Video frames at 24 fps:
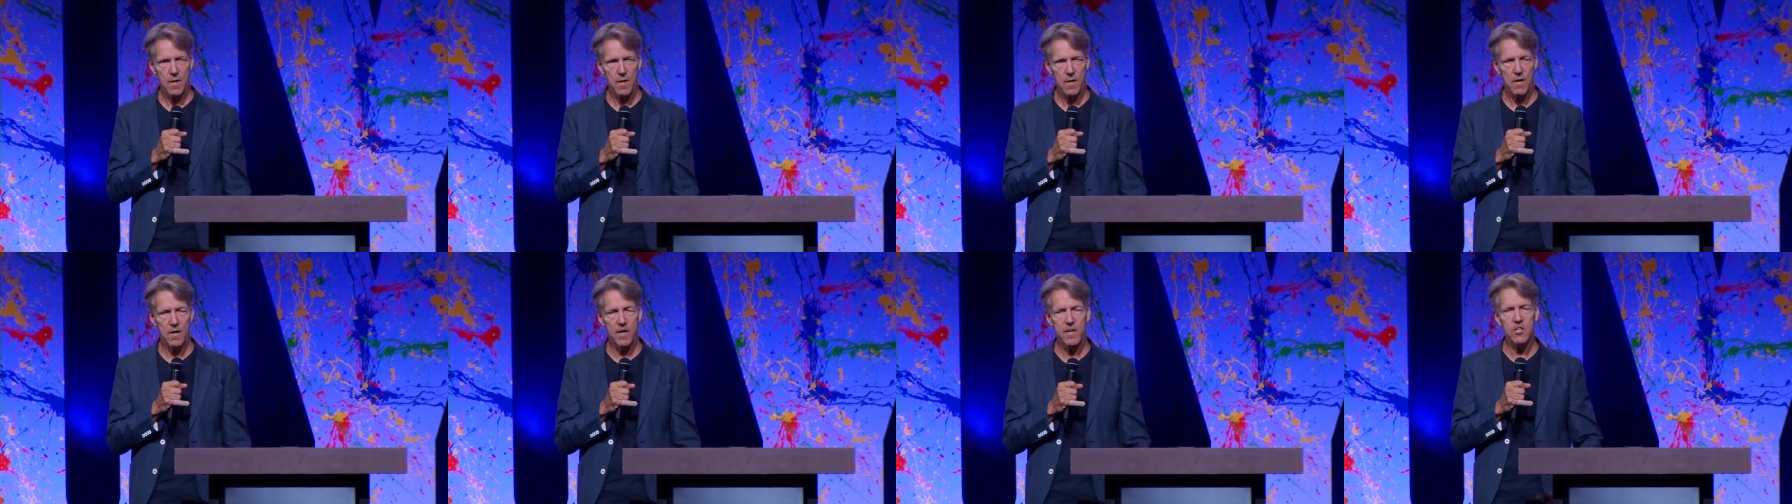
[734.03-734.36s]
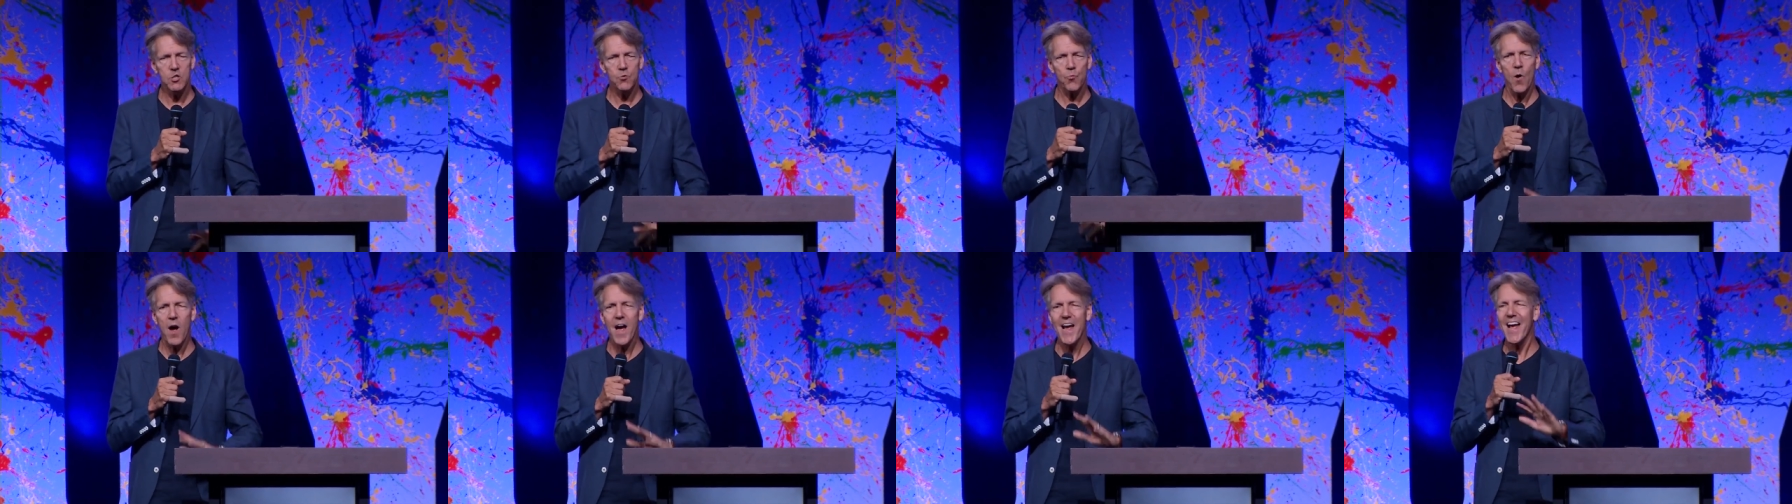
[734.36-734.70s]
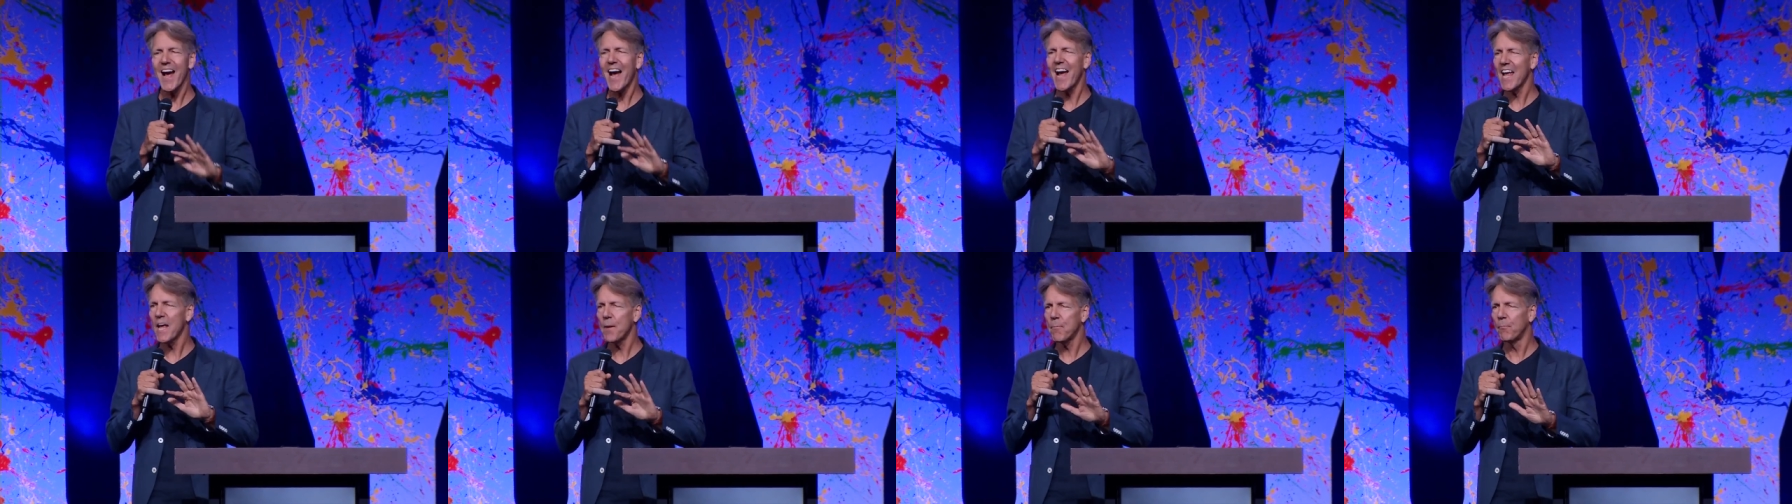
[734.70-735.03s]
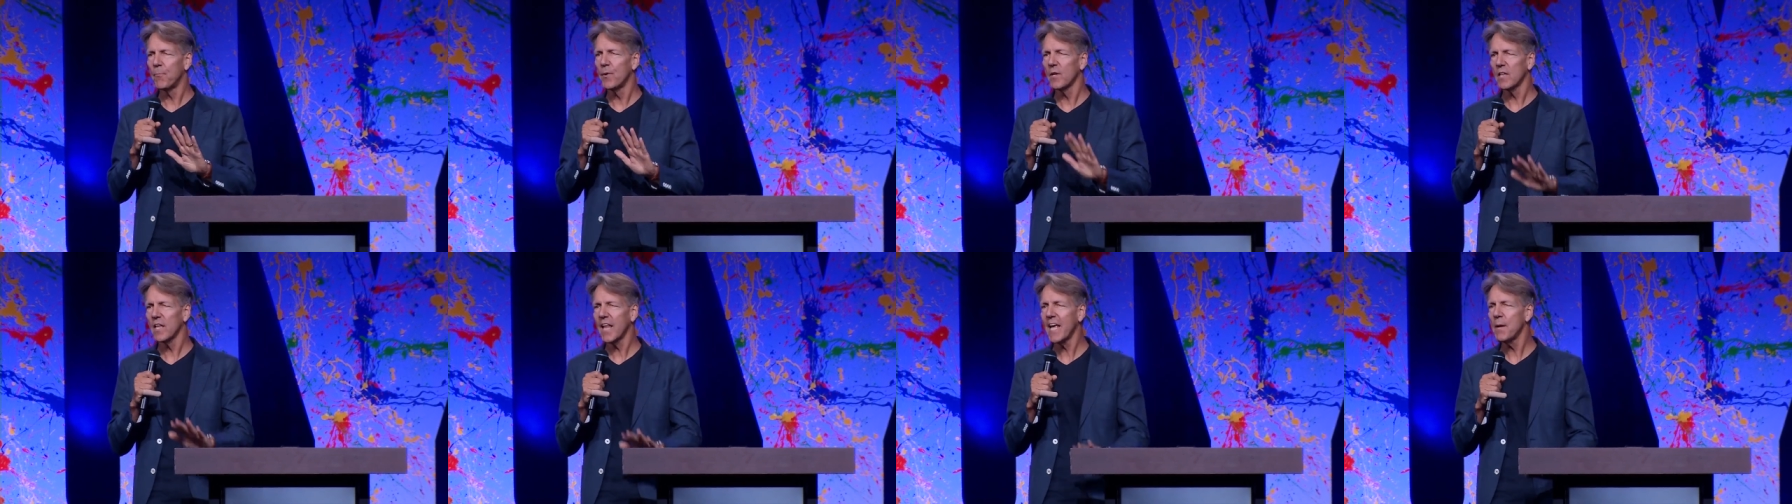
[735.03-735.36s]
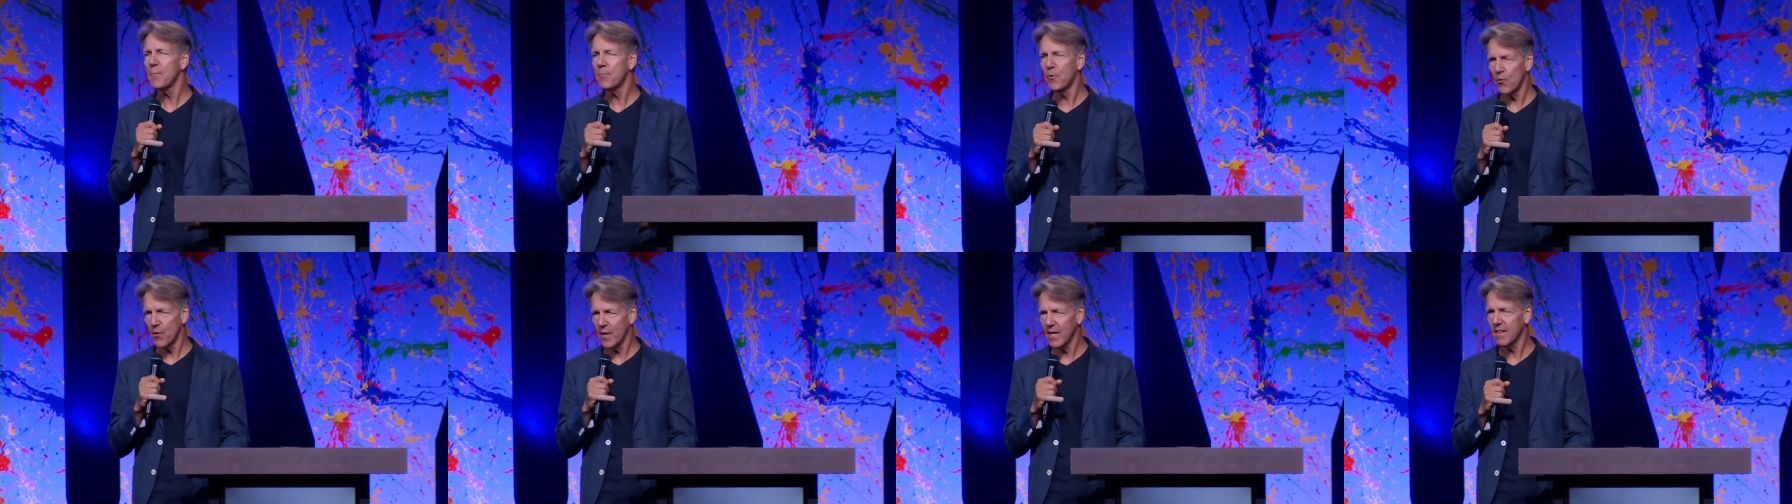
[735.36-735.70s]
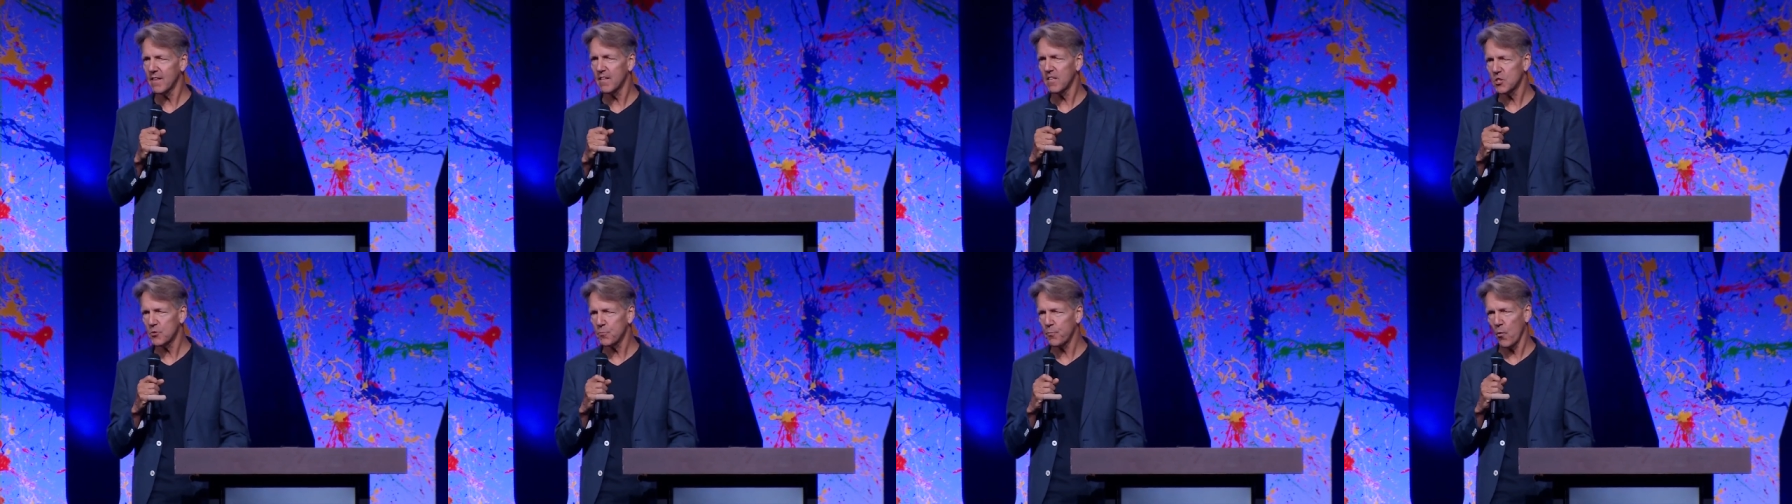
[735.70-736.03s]
Now, here's why I am belaboring
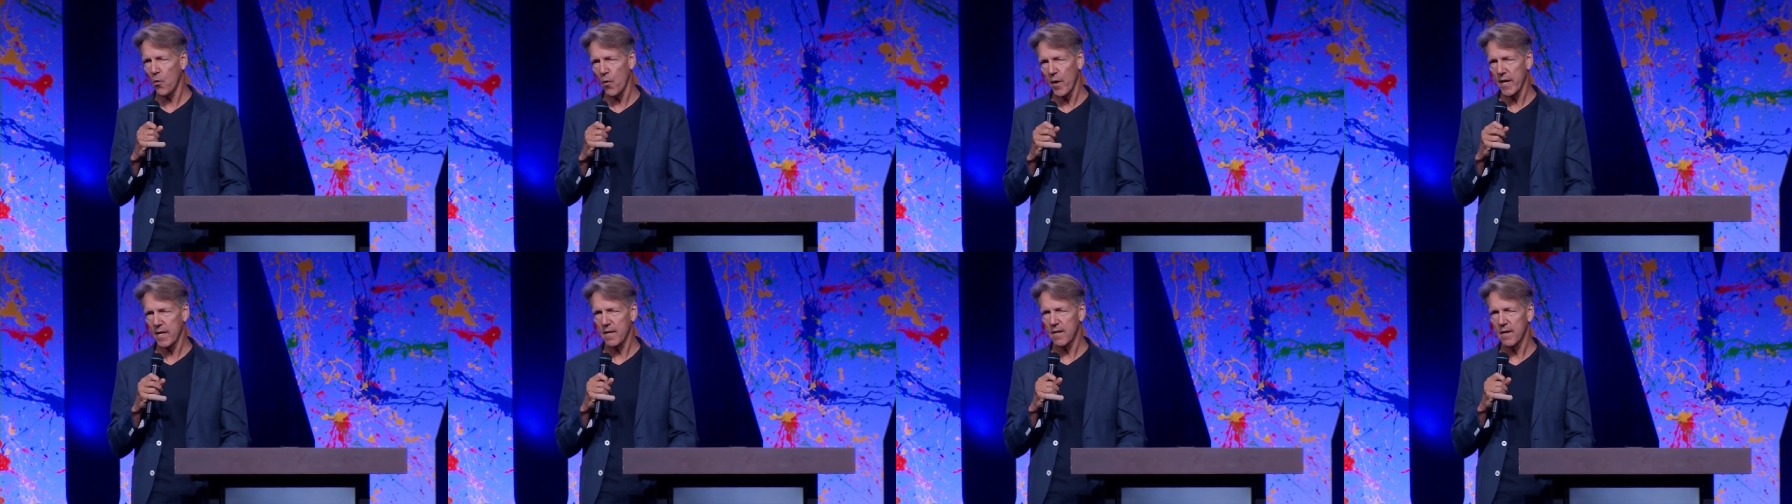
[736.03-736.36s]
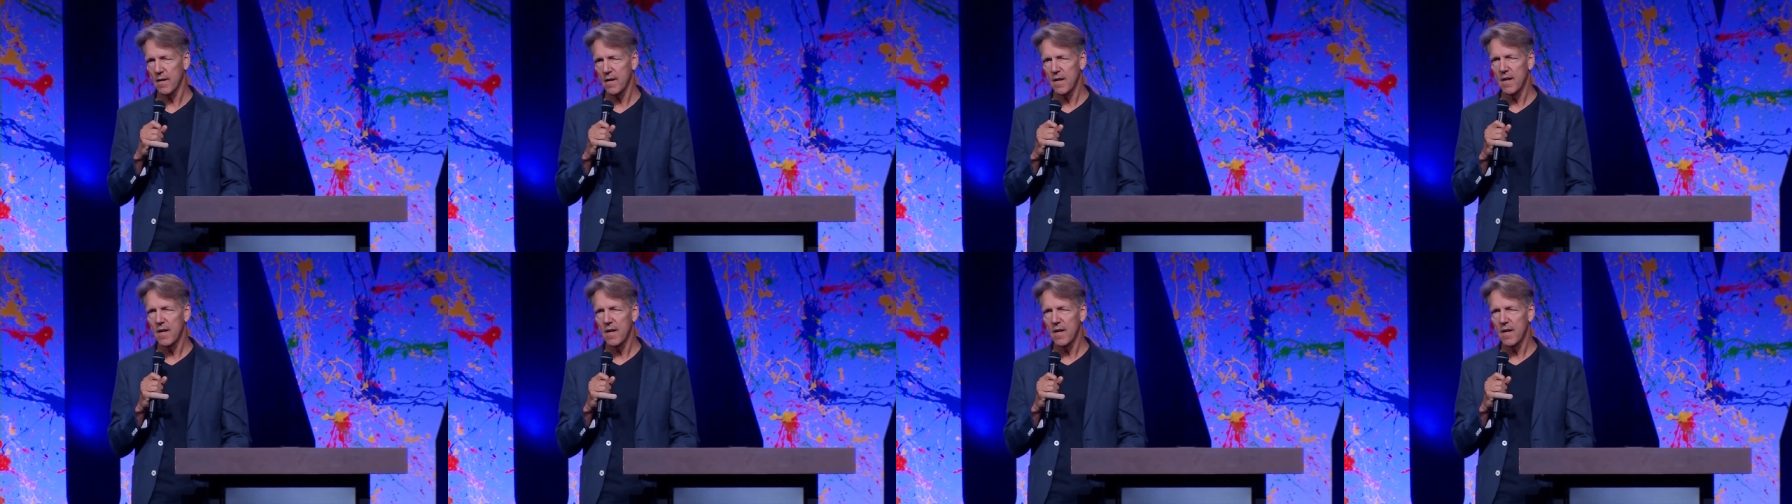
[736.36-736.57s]
this point